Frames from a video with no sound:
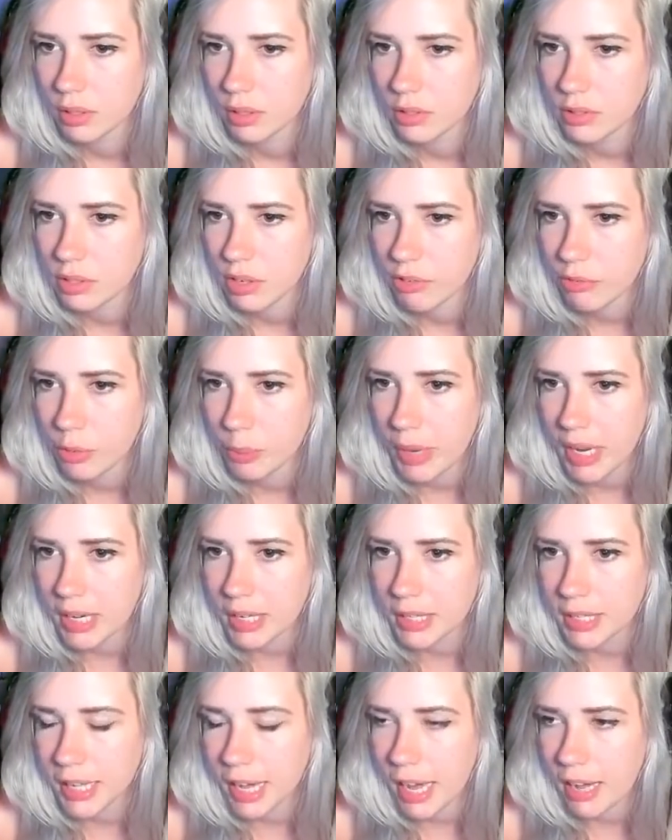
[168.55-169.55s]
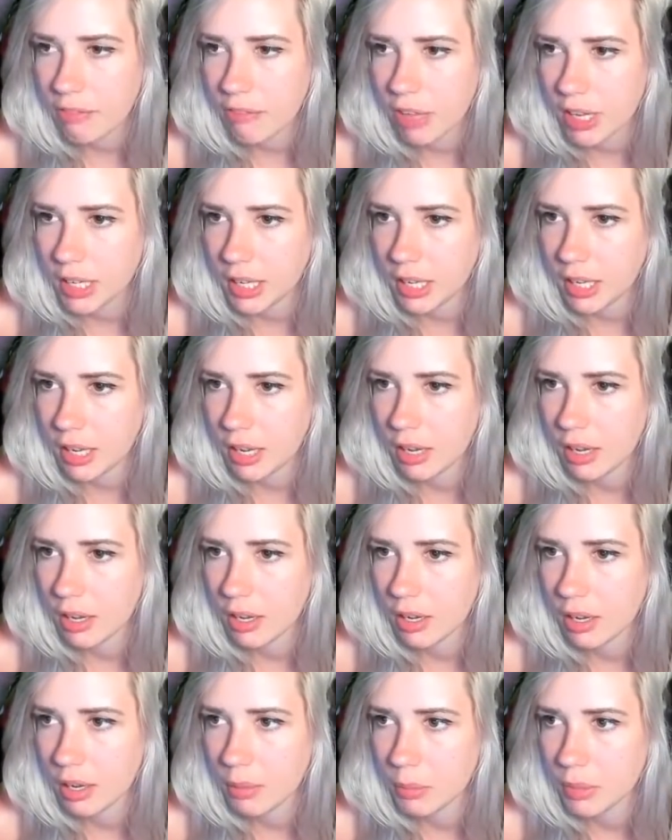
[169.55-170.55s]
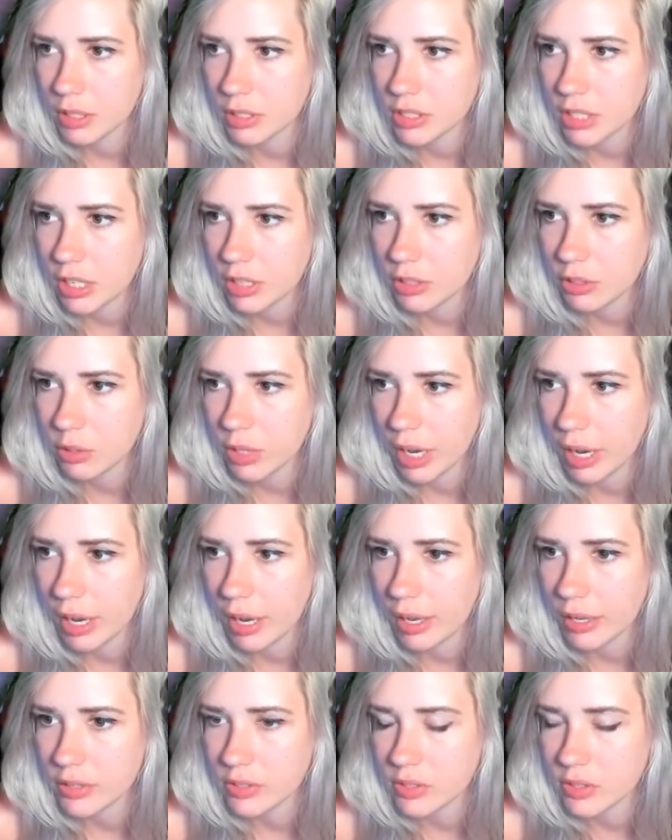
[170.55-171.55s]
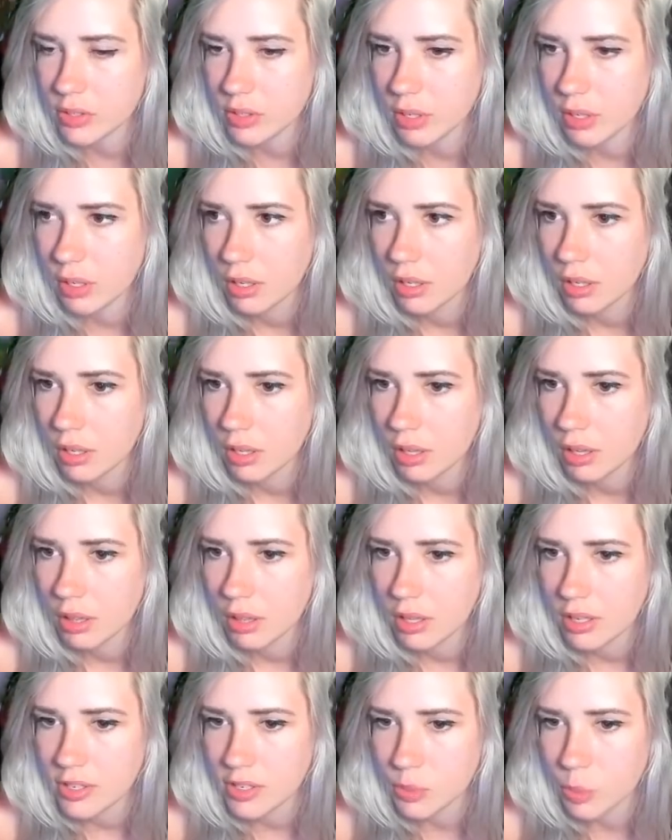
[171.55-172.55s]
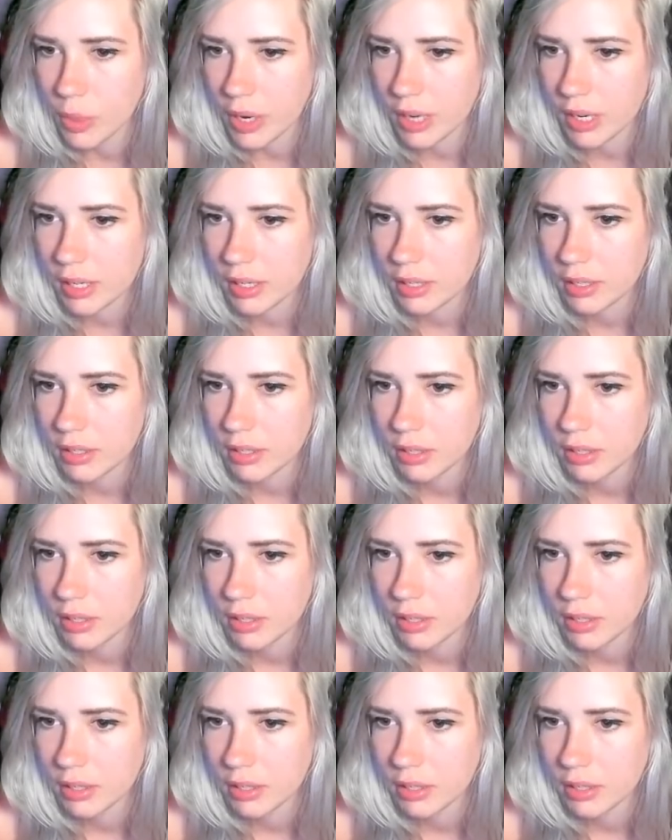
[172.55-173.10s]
So if we're back in the cafe here, I'm gonna take you guys this way.